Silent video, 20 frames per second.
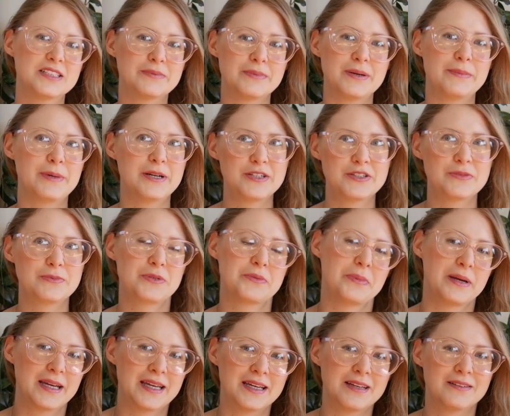to my bedroom to
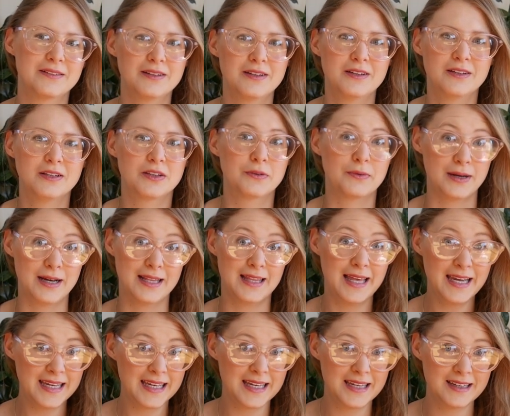make it the way I
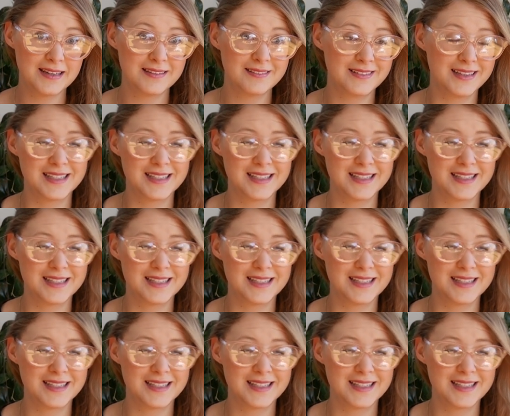like it.